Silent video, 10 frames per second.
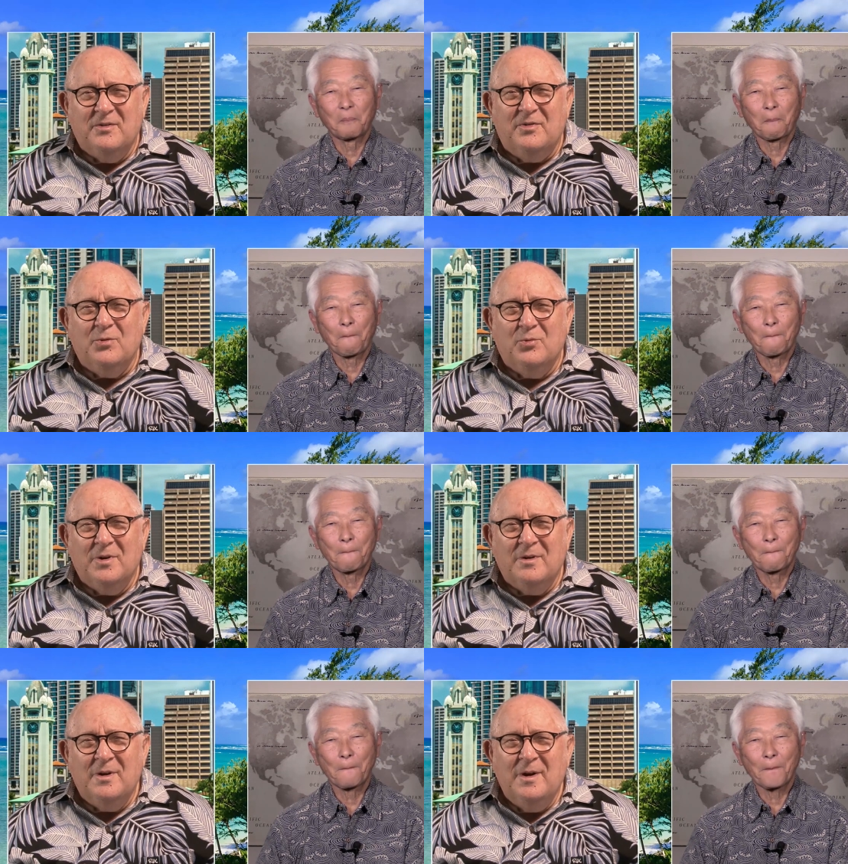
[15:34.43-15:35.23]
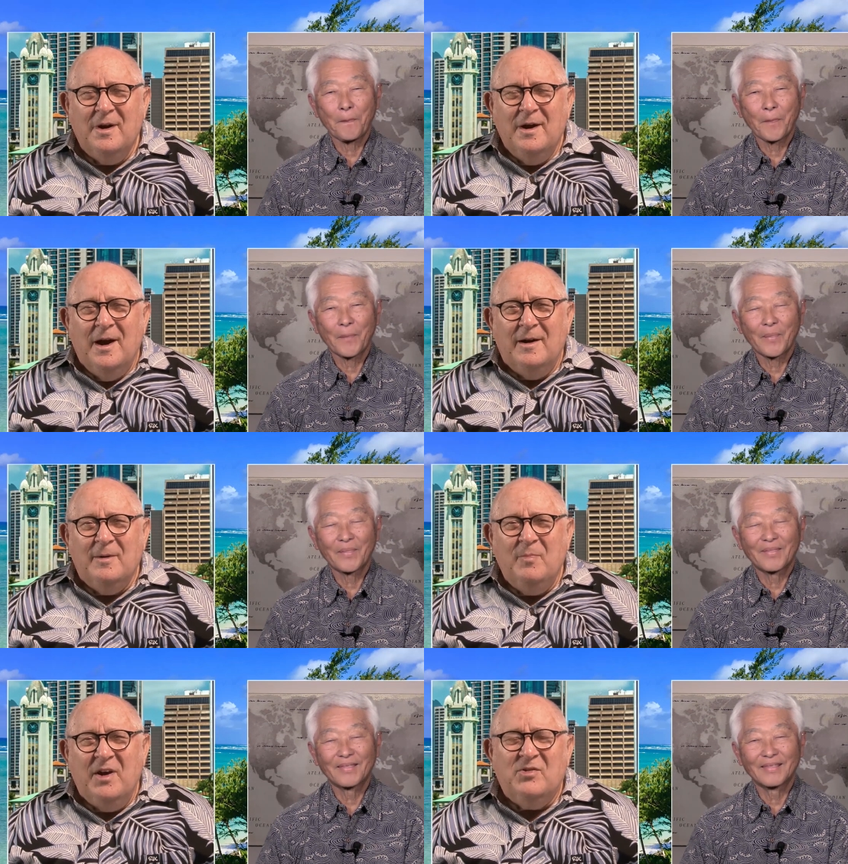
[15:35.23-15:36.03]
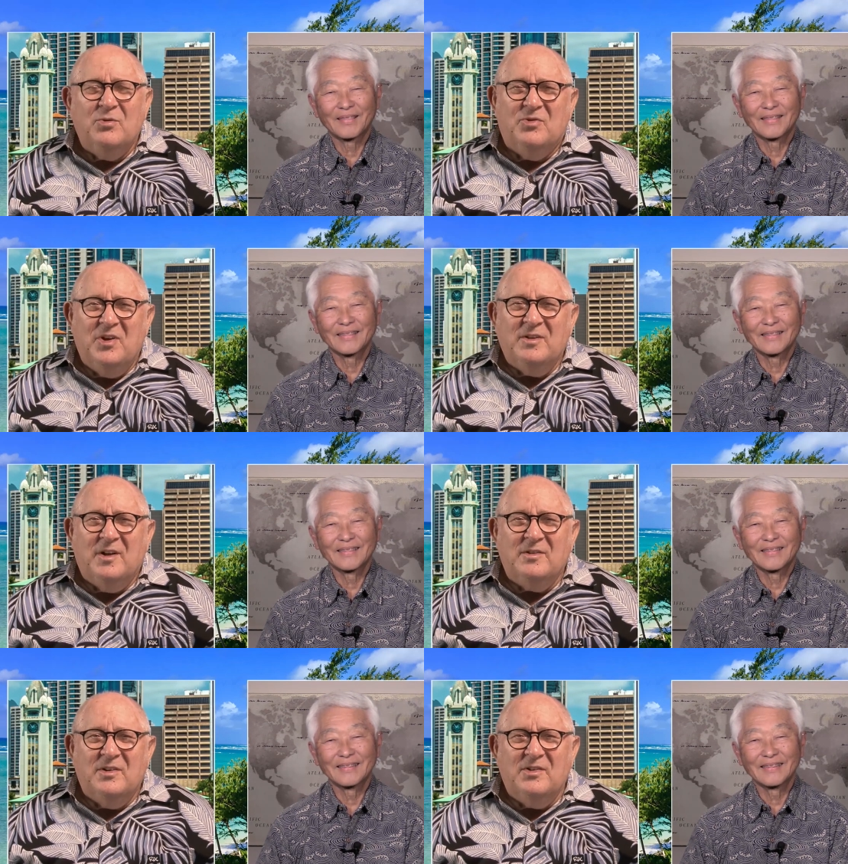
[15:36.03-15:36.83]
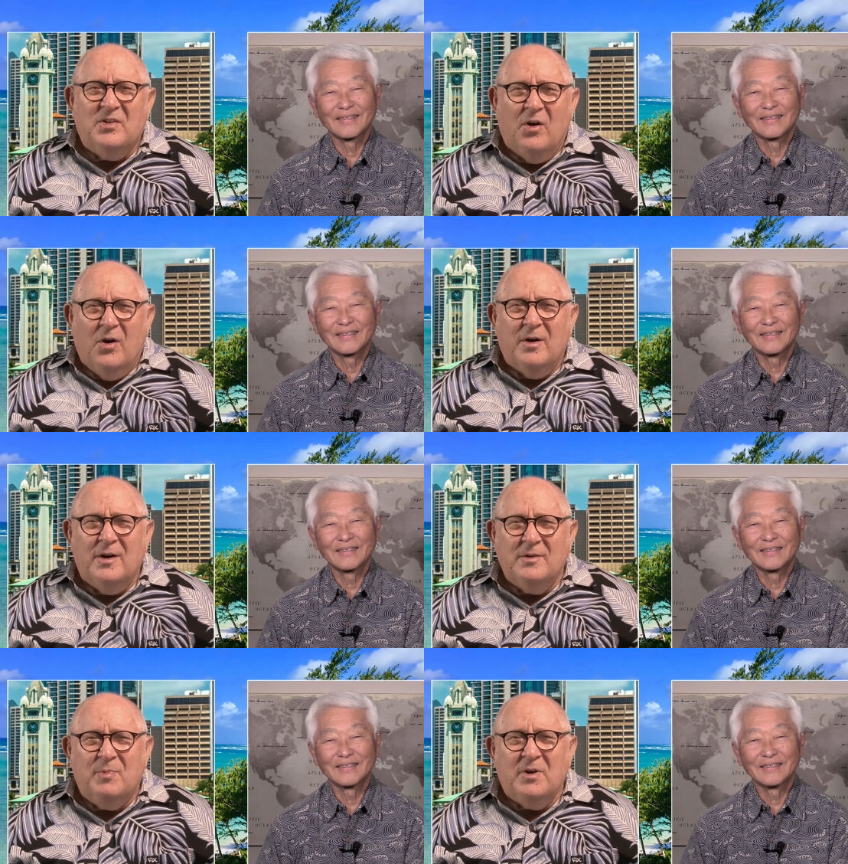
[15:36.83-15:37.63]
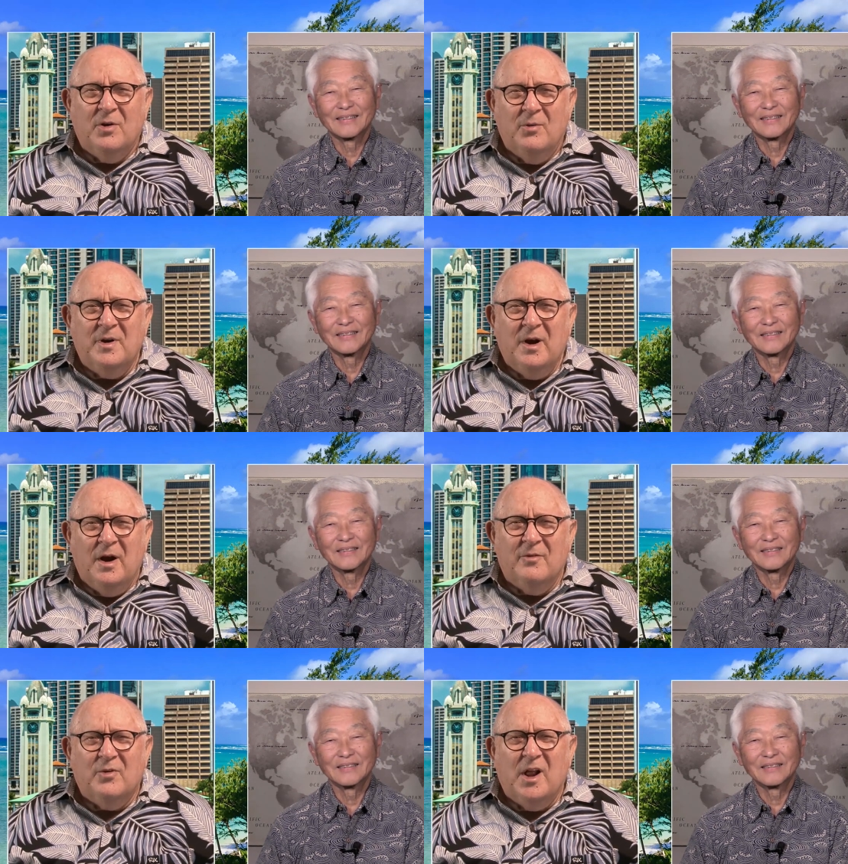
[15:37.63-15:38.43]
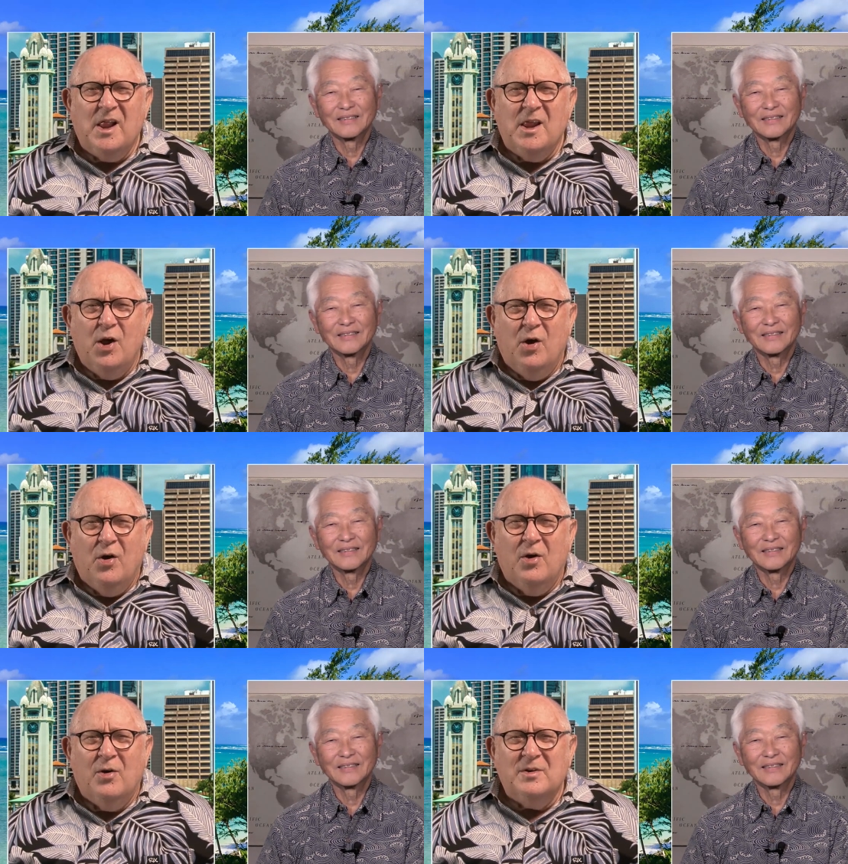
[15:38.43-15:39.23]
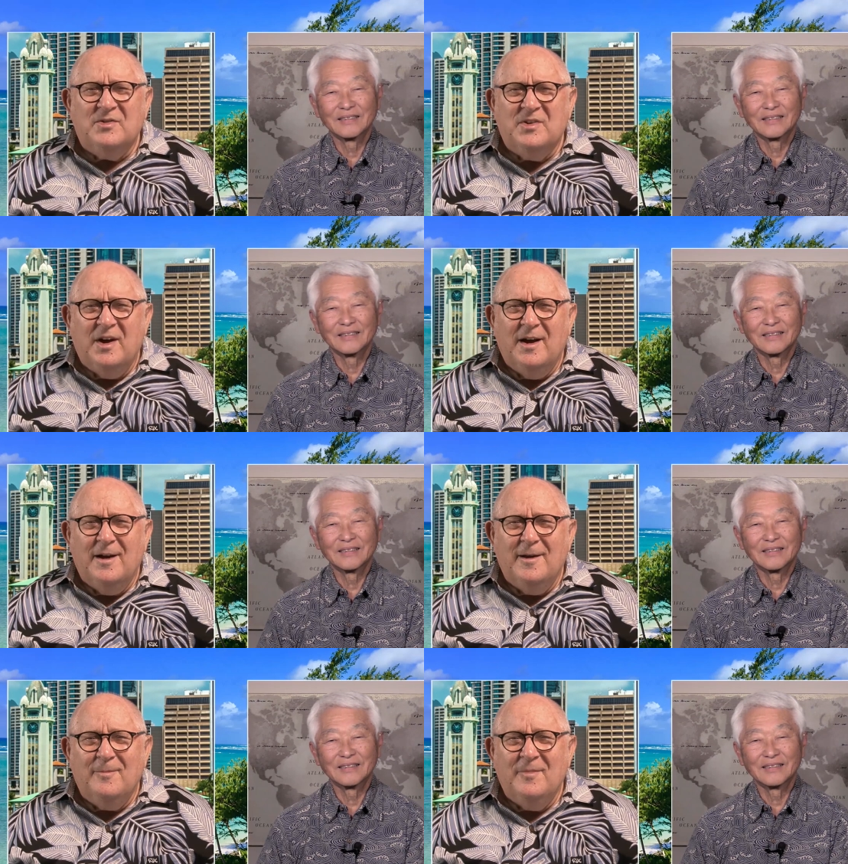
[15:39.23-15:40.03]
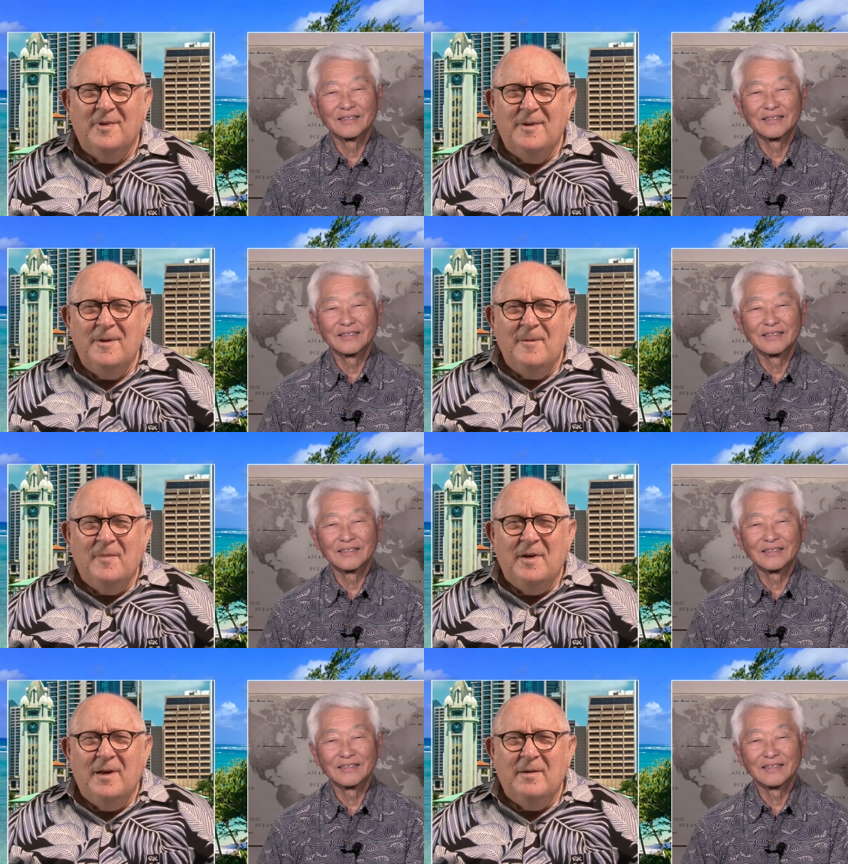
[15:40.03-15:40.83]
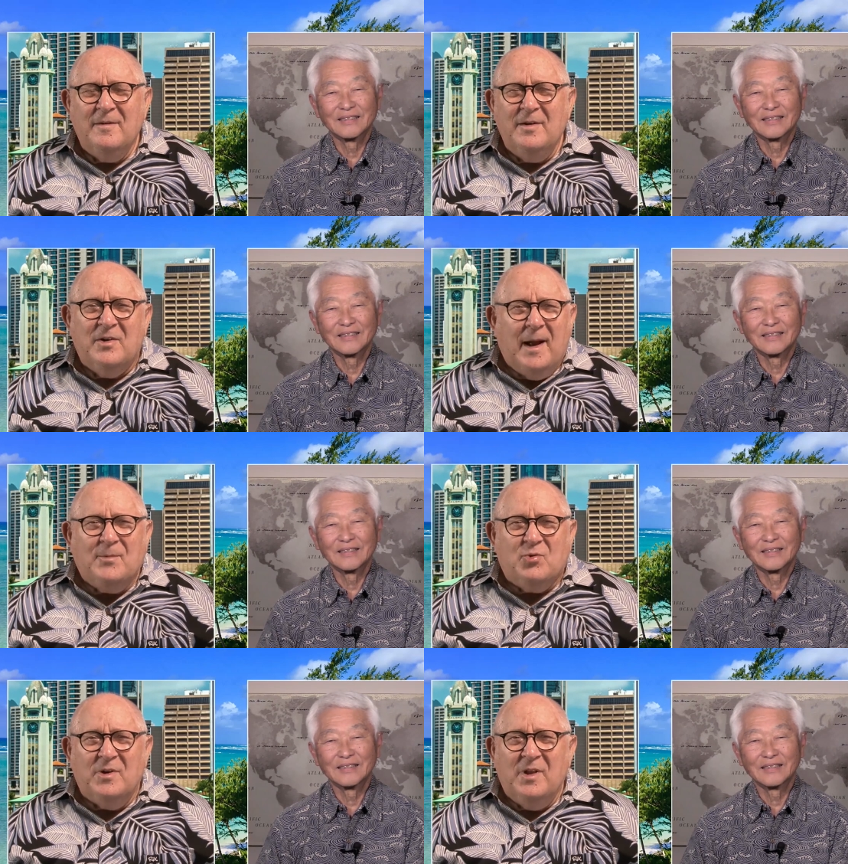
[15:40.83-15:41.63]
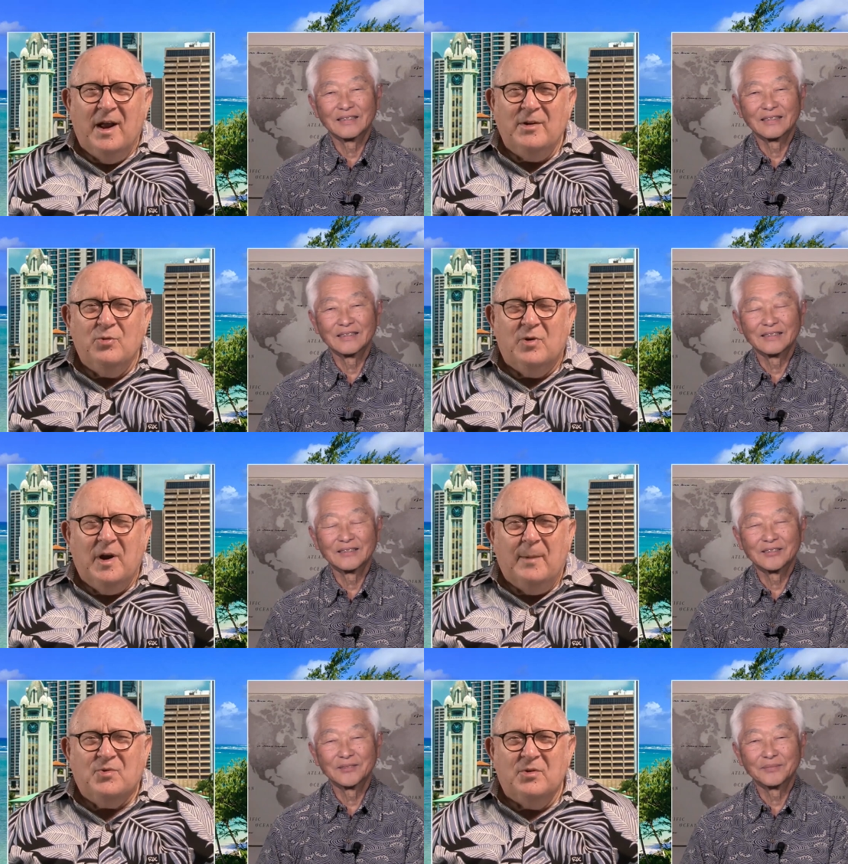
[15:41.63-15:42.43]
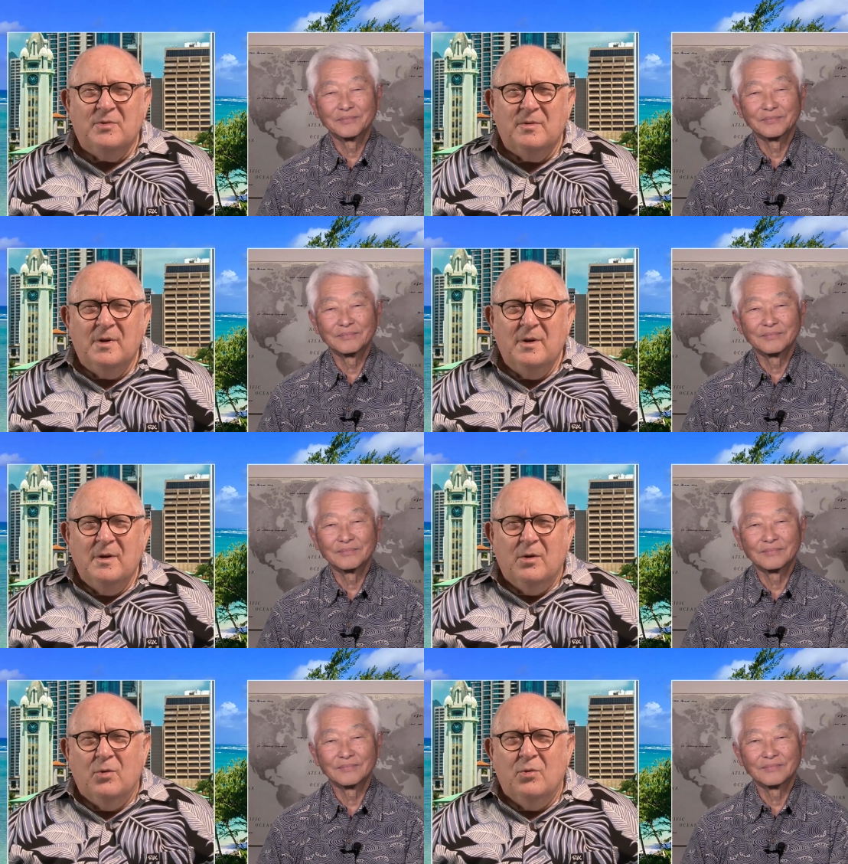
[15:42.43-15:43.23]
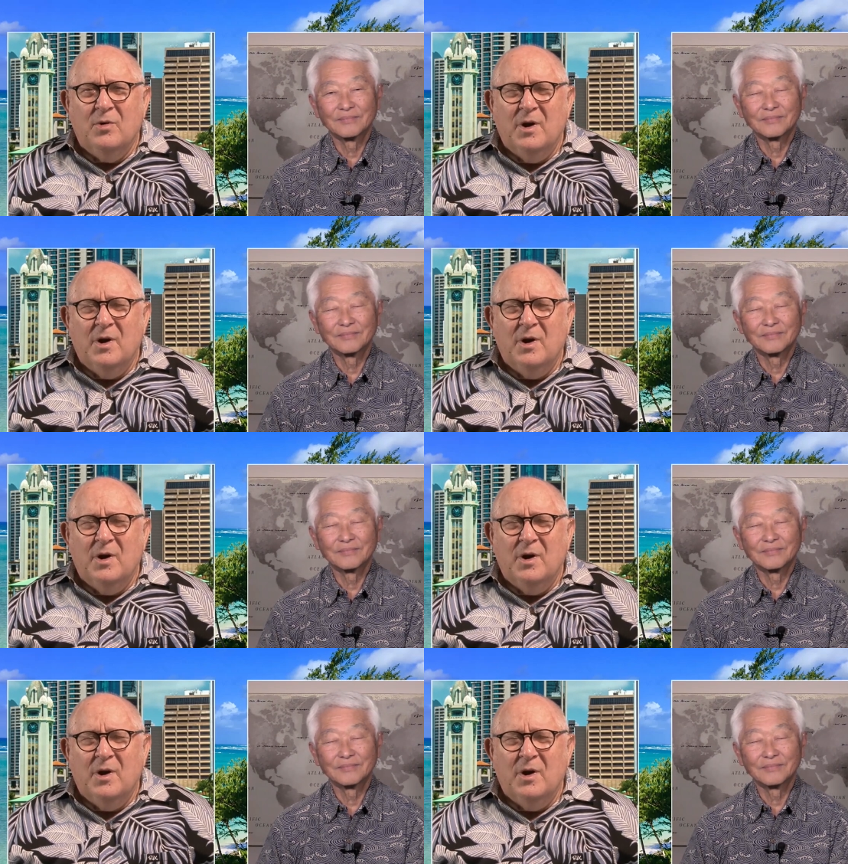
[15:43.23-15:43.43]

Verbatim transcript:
Speaker 1: if you will. And it makes you think that this art has been going on for a long time. And in capturing that, you capture, oh